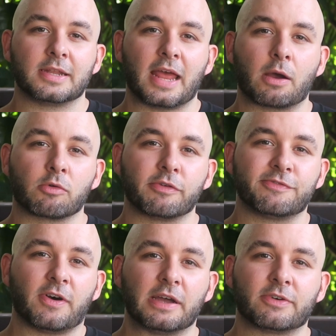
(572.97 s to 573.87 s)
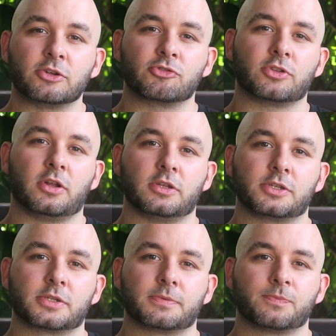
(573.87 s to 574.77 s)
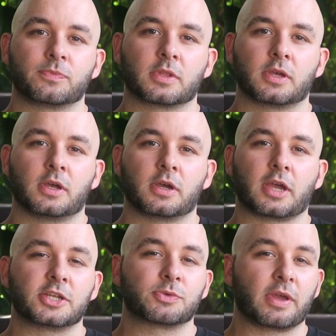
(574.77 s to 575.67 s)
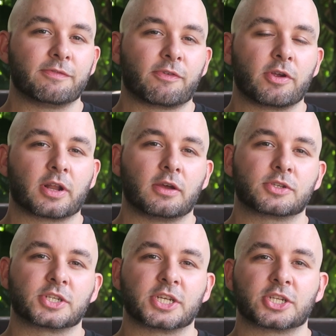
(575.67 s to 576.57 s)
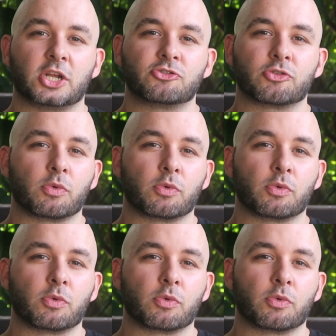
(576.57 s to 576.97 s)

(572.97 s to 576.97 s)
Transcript: Now we're at $500. Okay, so we're getting very close to 600.